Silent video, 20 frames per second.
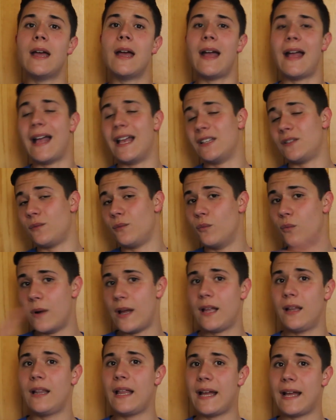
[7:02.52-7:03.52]
as
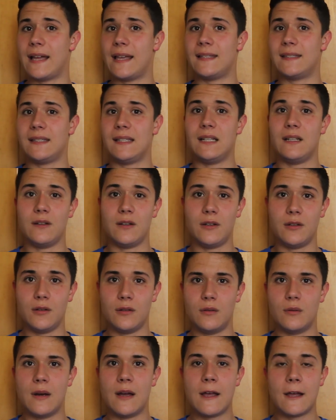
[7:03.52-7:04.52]
well as the
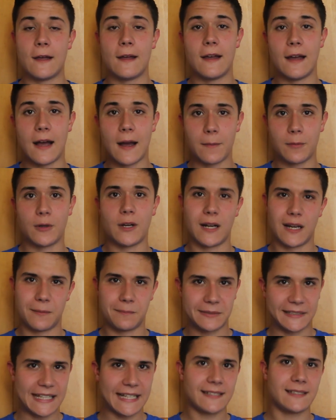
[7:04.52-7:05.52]
new upgraded
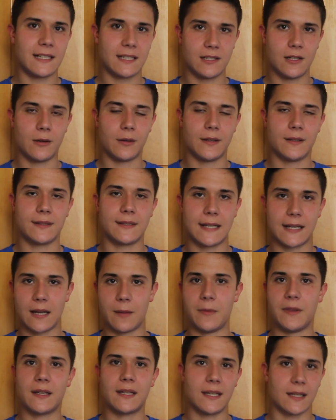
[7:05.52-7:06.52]
plastic tokens that
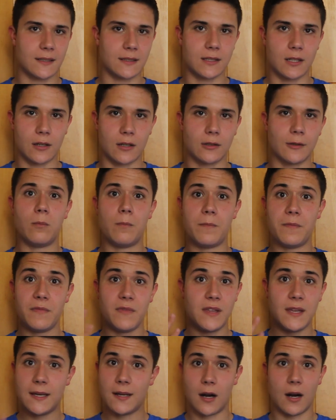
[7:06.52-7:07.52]
come to Kickstarter.
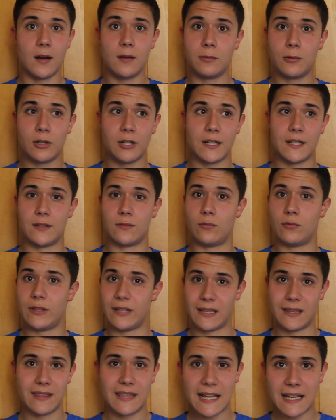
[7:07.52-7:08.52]
The cardboard is really
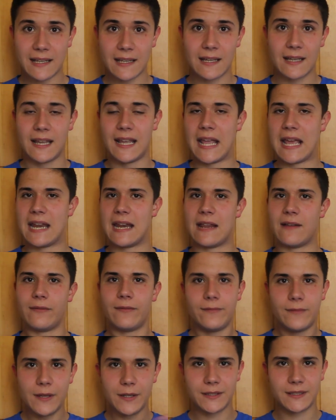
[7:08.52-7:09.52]
thick, and it
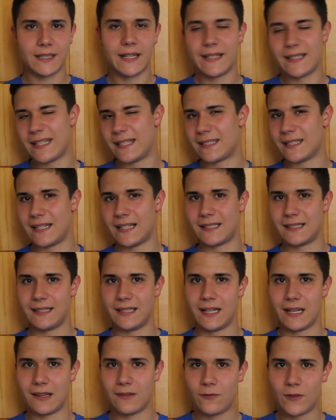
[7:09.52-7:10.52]
feels nice, has a nice
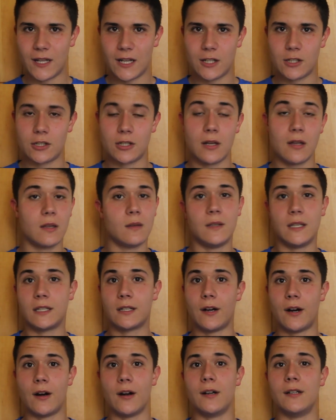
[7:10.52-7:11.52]
linen finish. The
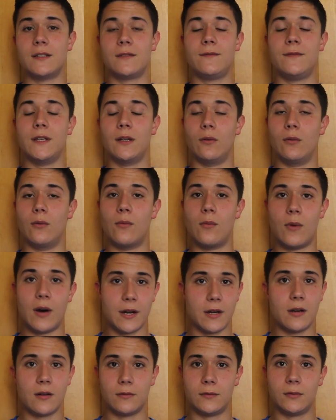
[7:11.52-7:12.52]
cards feel
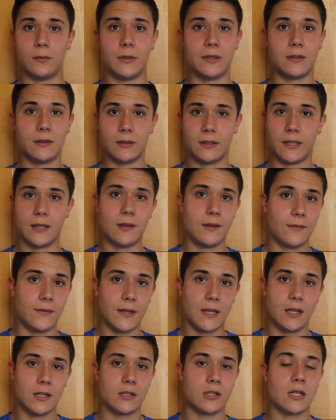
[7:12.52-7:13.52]
wonderful with their linen
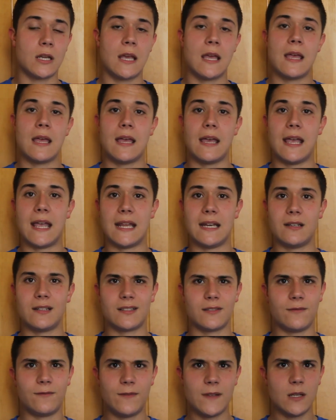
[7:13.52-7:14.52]
finish, and
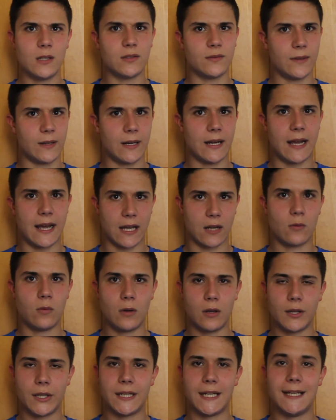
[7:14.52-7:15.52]
just feels very high
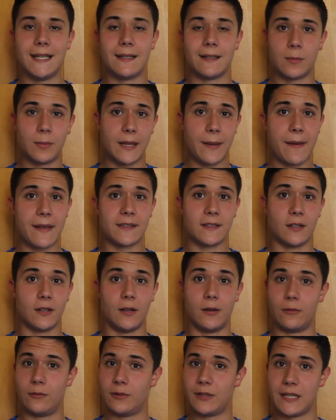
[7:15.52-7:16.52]
quality. The playmats are
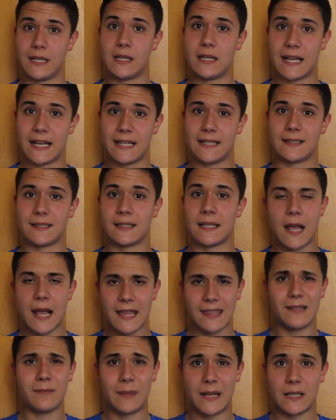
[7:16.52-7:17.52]
all really nice, and
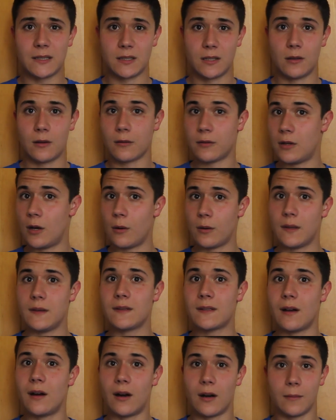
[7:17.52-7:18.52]
the plastic
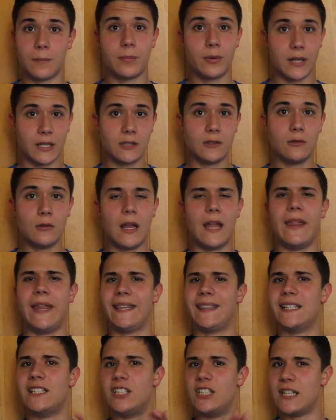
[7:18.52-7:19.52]
tokens are pretty cool. I like
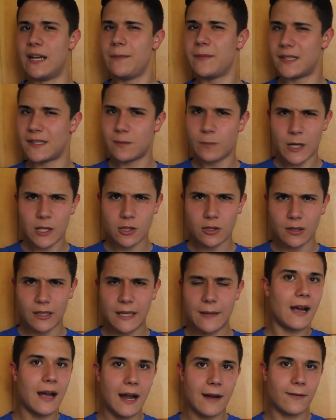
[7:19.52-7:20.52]
the gems
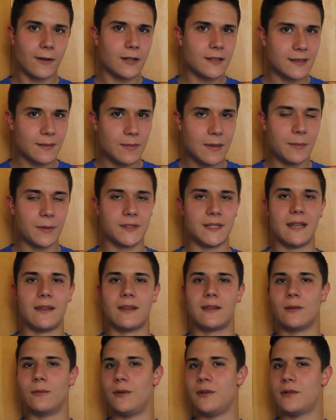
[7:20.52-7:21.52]
especially. I've heard some people say that
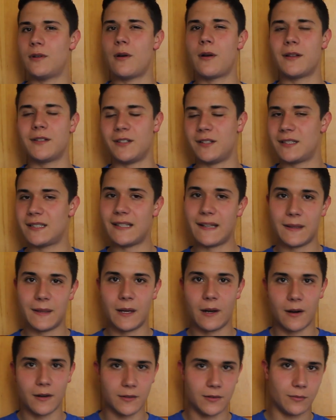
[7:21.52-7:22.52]
the wound tokens are slightly
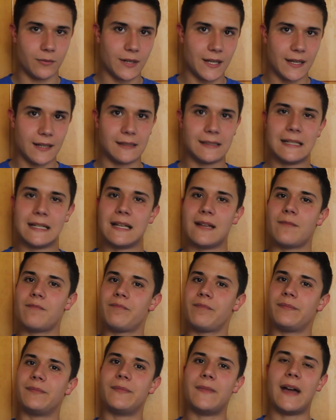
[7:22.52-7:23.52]
hard to read.
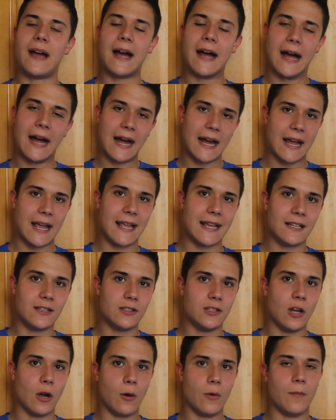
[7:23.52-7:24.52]
I
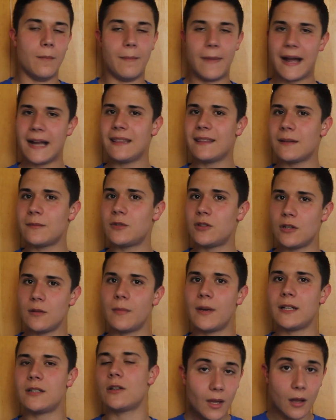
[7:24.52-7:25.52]
don't mind them too
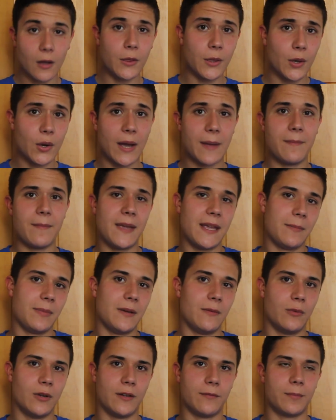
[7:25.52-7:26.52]
much, although I maybe
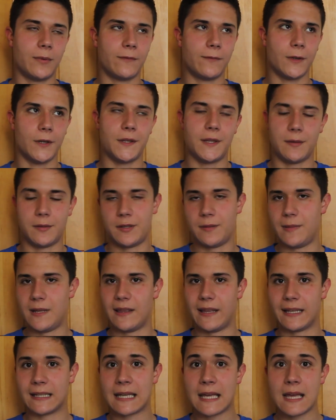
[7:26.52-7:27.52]
would have preferred them to be
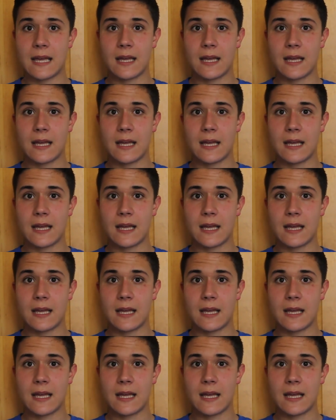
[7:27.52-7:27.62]
like